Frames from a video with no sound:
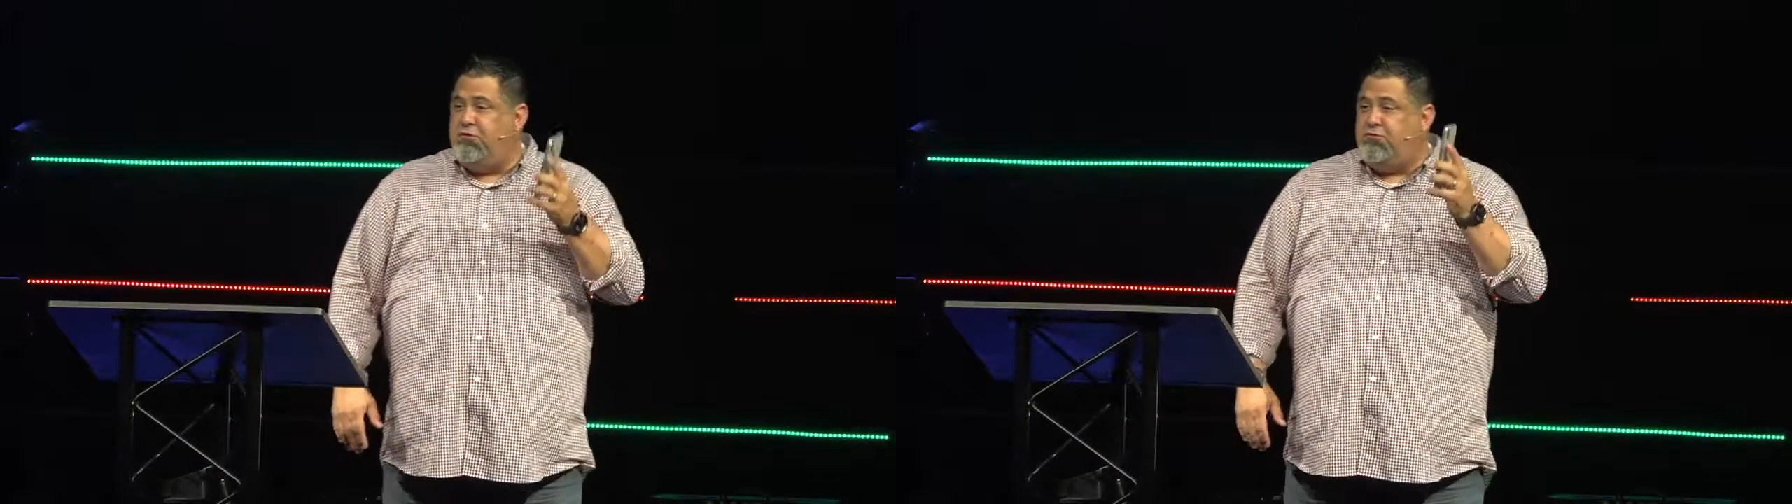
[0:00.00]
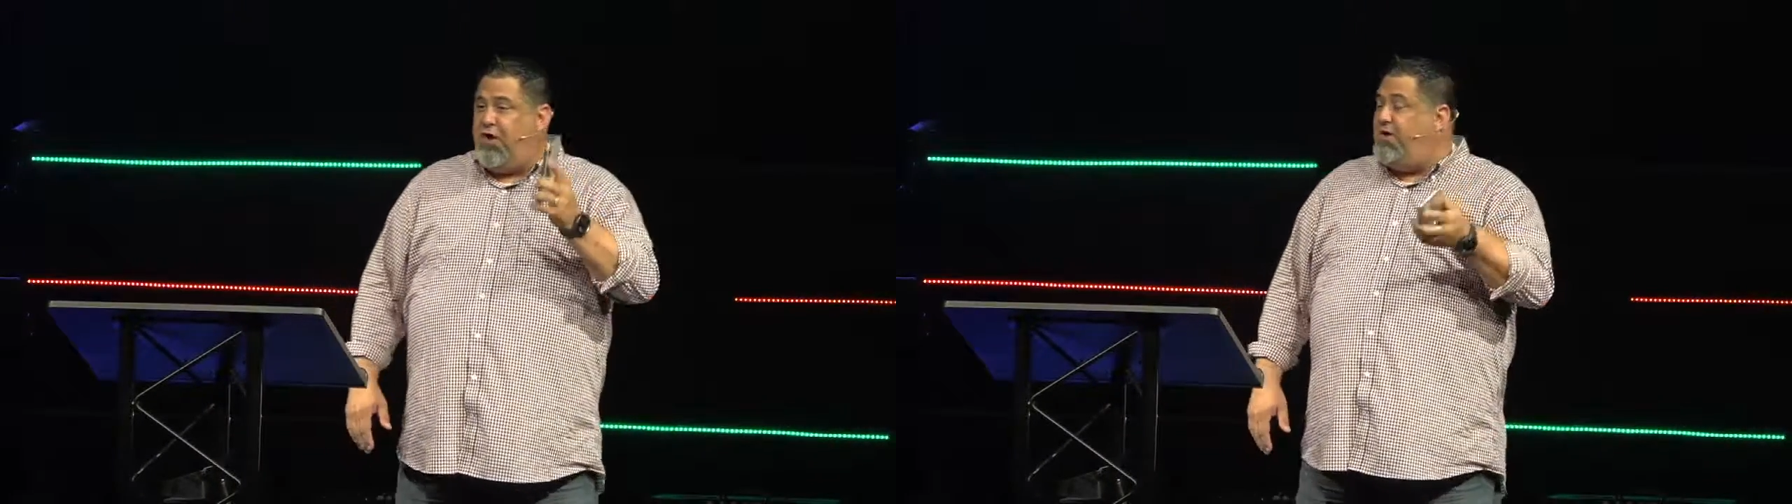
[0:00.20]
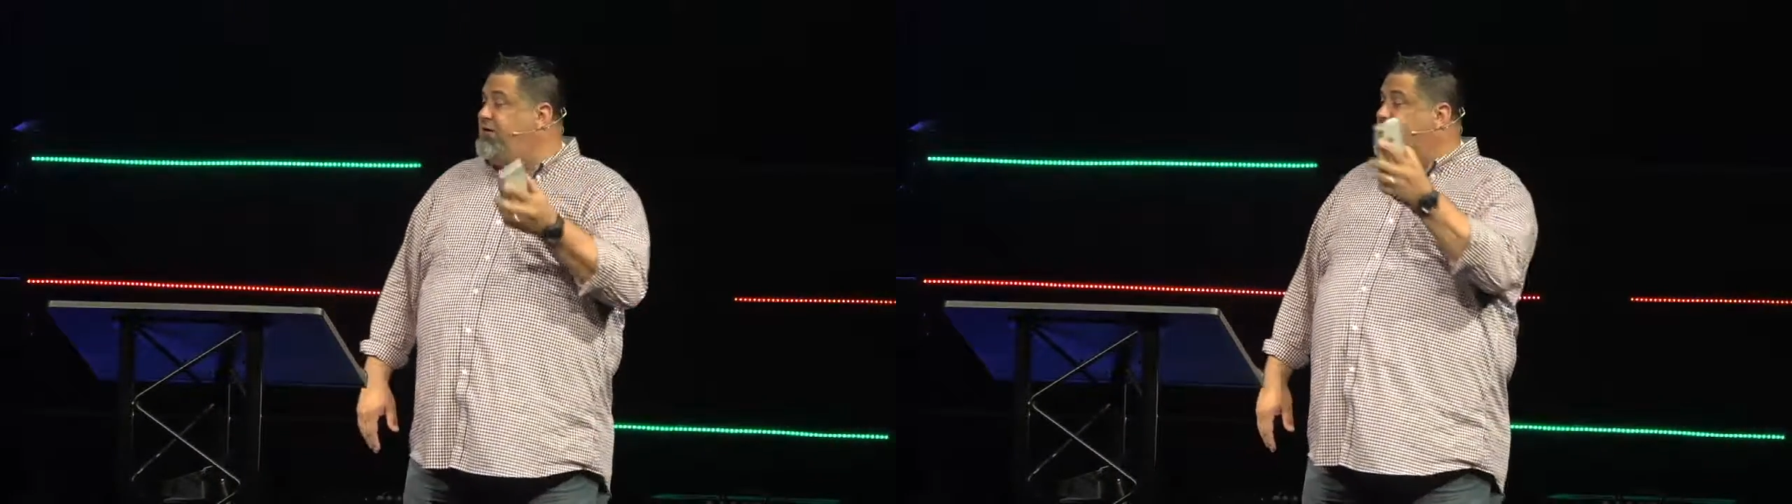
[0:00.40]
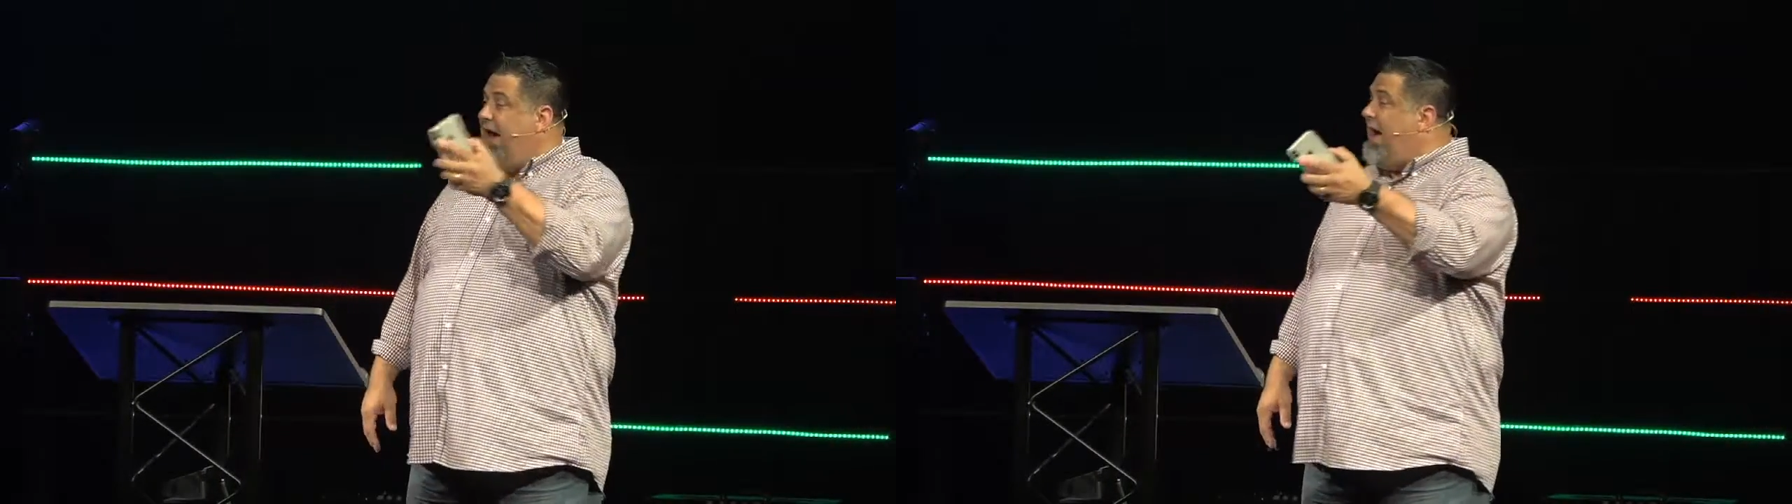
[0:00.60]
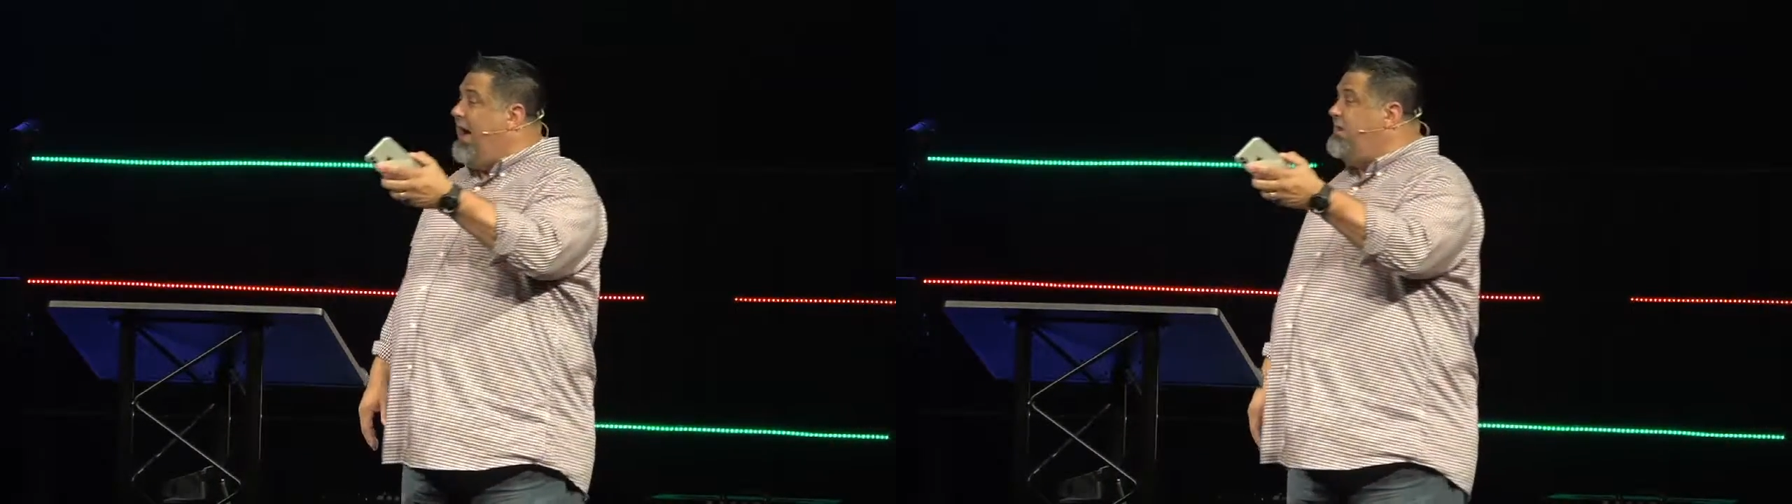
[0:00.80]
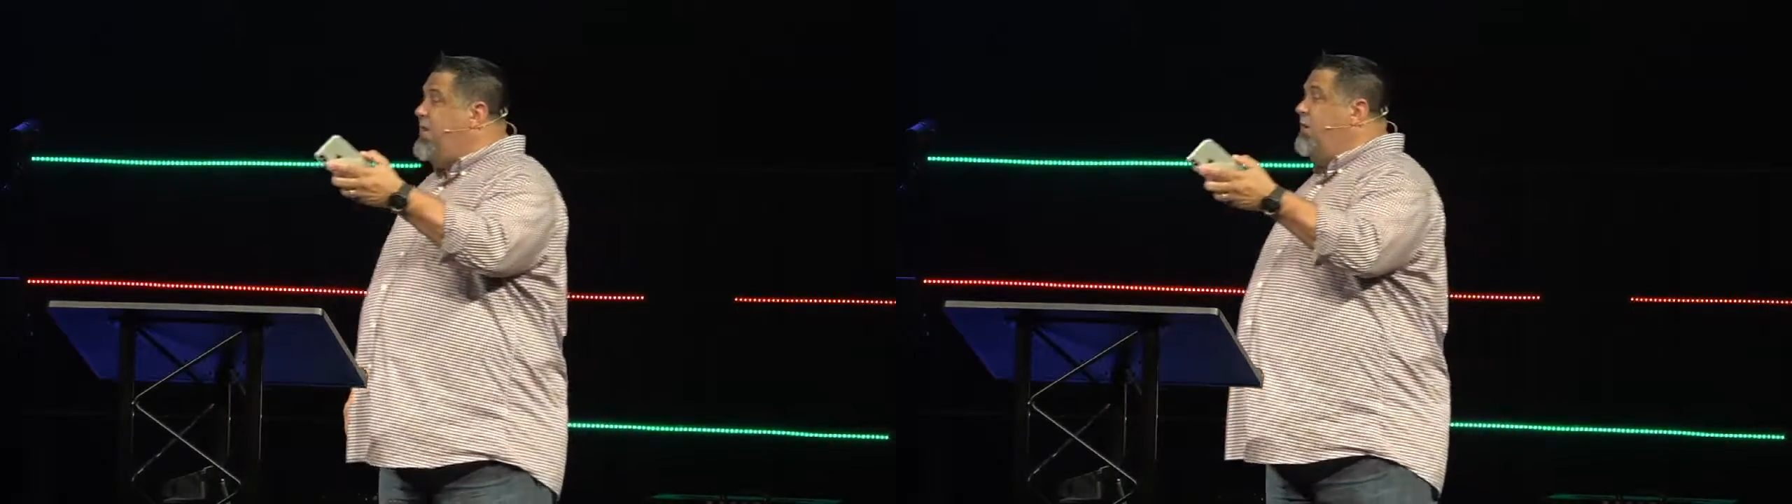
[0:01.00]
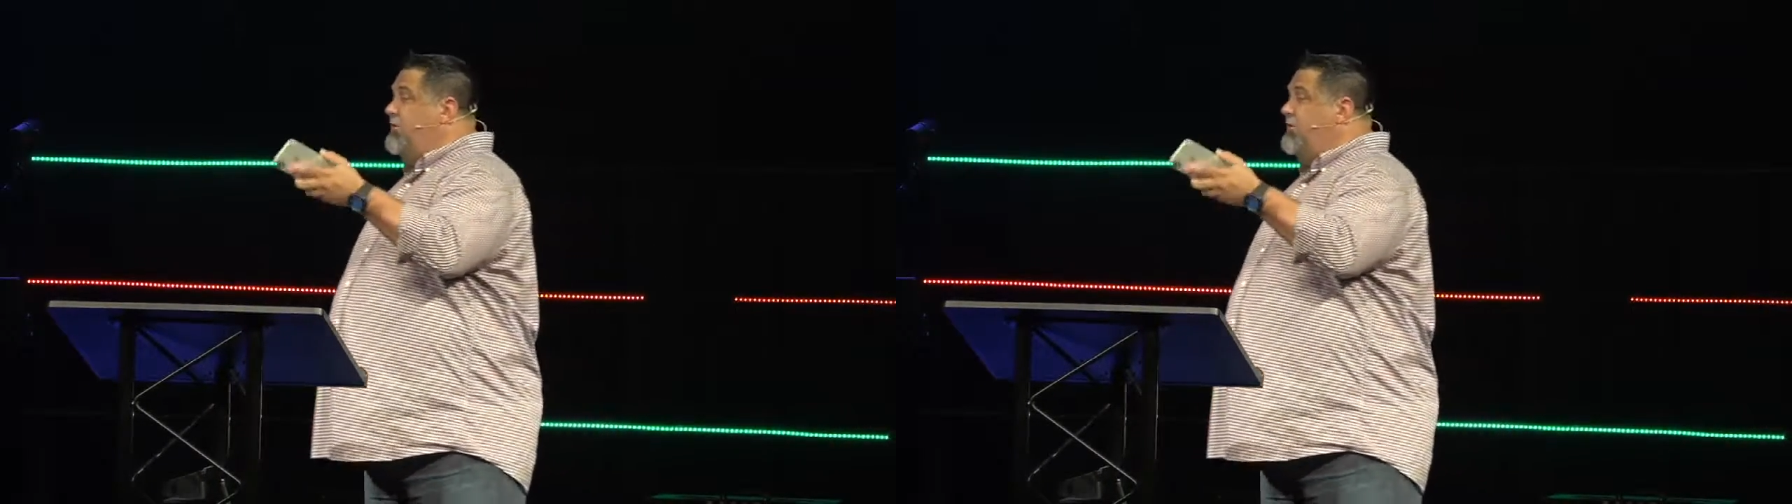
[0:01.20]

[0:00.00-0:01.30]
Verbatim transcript: and you talk to God